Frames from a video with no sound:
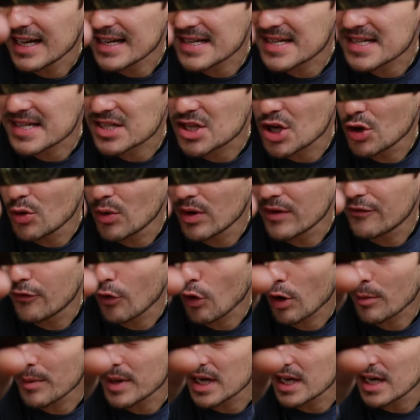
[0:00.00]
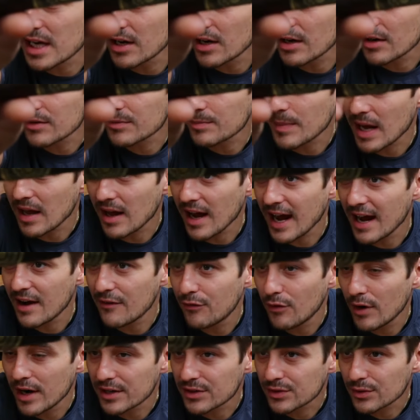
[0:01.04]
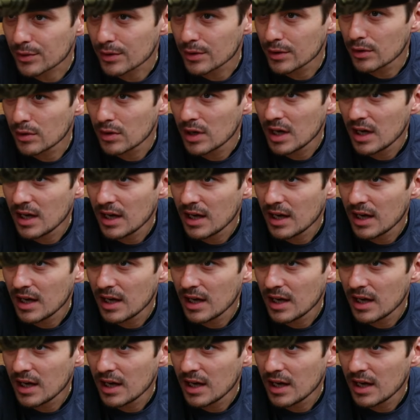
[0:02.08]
is doing for me here about halfway through,